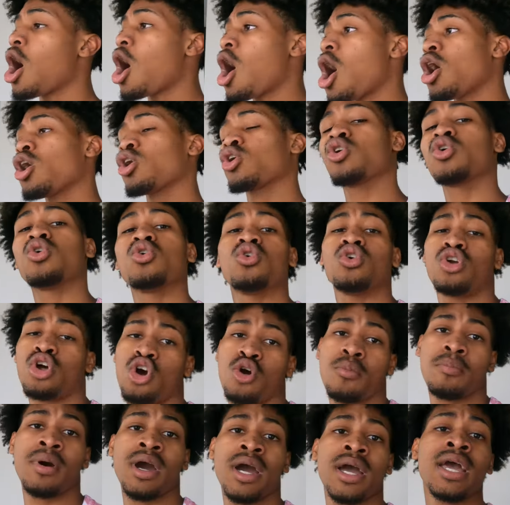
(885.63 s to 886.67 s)
All cool
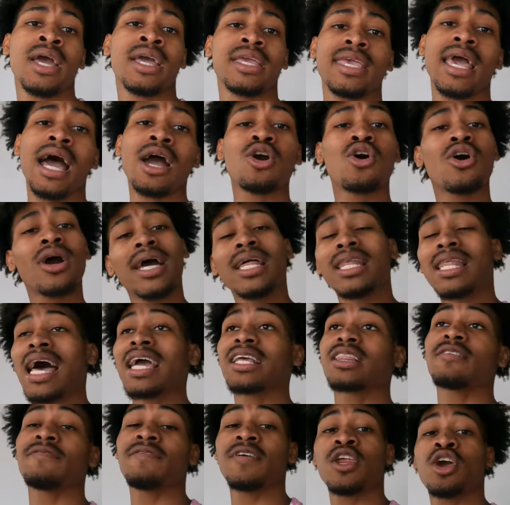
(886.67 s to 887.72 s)
though, bro. Y'all go ahead and
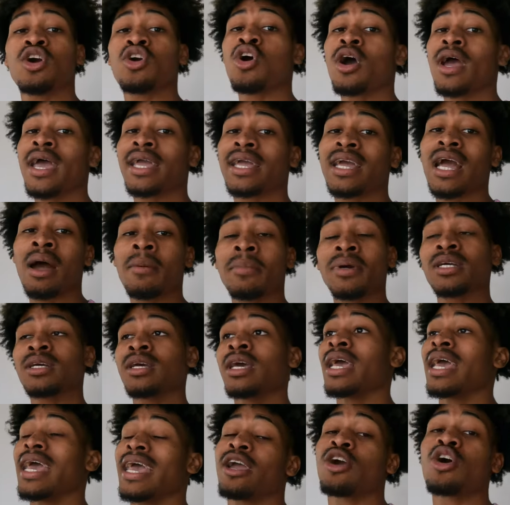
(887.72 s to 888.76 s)
like the video, go ahead and comment,
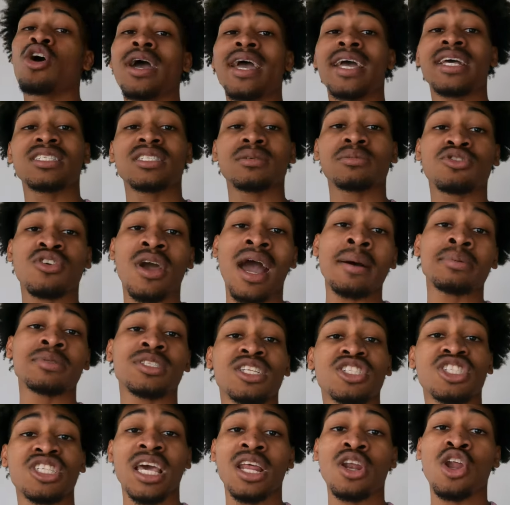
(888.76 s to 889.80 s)
and go ahead and subscribe
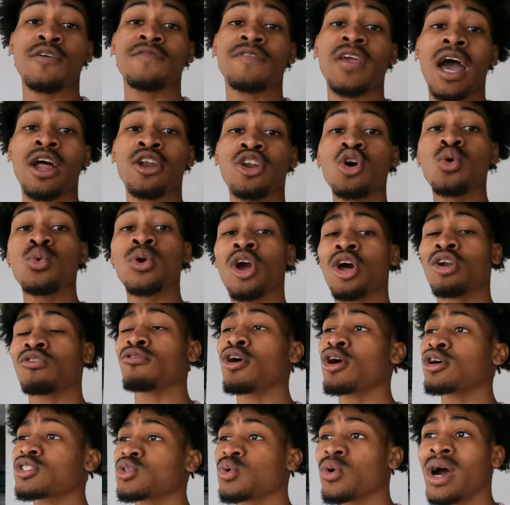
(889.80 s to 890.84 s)
to the channel if y'all knew we on the
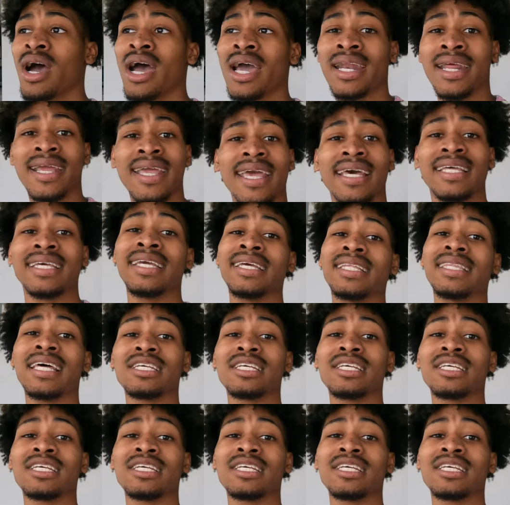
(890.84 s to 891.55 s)
road to 100k.